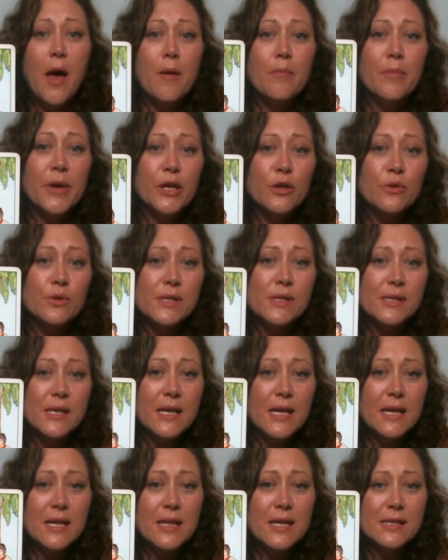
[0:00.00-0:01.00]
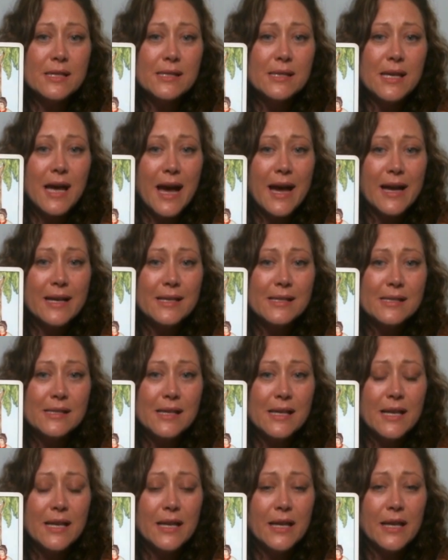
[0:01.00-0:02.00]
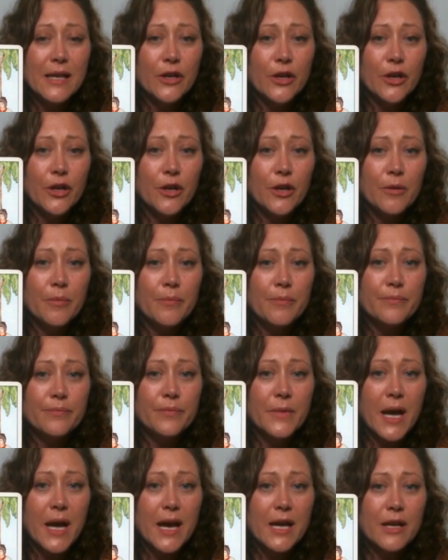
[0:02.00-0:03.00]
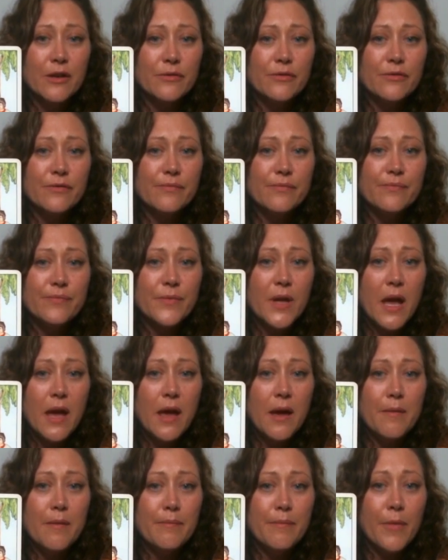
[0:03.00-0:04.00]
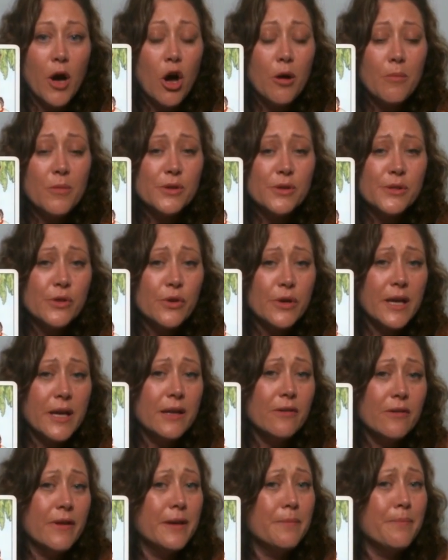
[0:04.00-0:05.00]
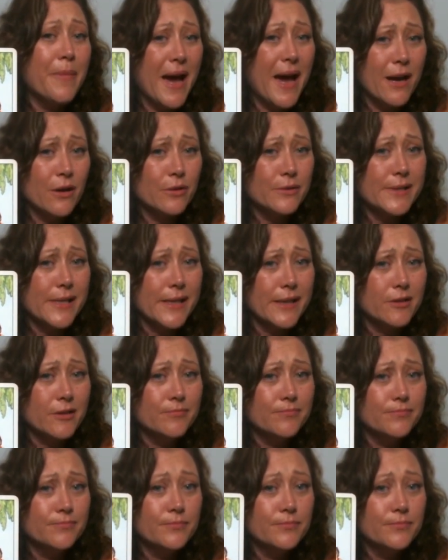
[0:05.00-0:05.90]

But you see this guy sitting here kind of almost looking like pouting.